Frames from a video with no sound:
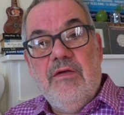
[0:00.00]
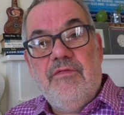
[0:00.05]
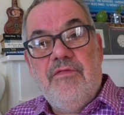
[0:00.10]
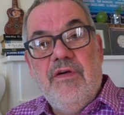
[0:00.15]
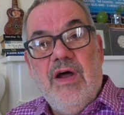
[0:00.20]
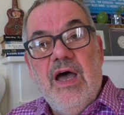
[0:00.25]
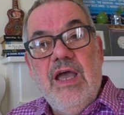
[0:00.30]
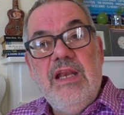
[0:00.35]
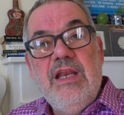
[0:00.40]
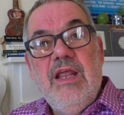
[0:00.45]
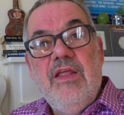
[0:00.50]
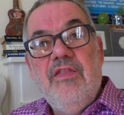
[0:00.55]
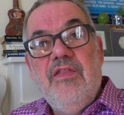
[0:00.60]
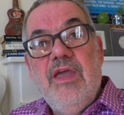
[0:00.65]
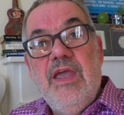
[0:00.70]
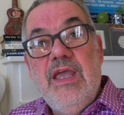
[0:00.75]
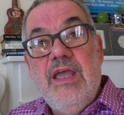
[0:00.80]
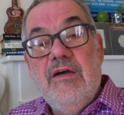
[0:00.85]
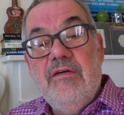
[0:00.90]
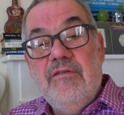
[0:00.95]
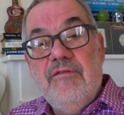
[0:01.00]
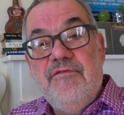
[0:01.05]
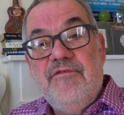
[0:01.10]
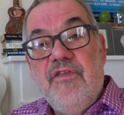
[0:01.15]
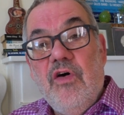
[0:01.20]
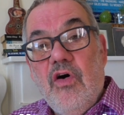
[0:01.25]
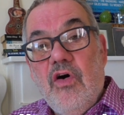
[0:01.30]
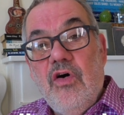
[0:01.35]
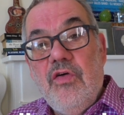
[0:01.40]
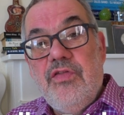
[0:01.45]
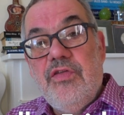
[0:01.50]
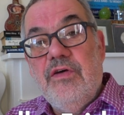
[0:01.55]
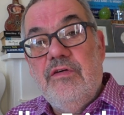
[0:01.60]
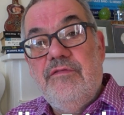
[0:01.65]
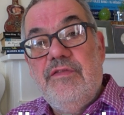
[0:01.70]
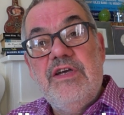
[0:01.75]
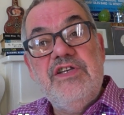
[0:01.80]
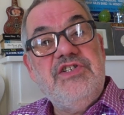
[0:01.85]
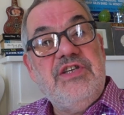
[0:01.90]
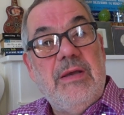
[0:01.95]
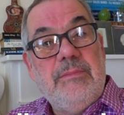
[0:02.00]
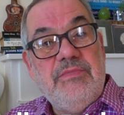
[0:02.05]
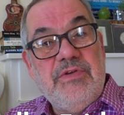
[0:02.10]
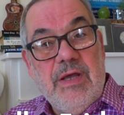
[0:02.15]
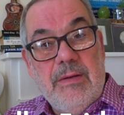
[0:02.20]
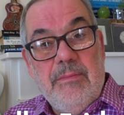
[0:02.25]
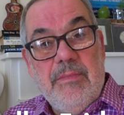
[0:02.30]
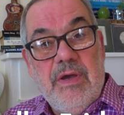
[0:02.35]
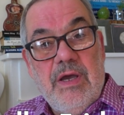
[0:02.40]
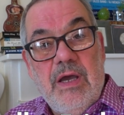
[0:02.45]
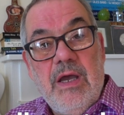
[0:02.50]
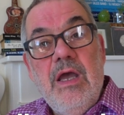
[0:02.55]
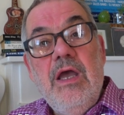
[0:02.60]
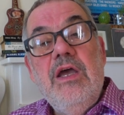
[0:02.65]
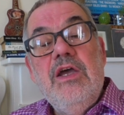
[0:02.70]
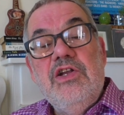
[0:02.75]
Friday the 4th of September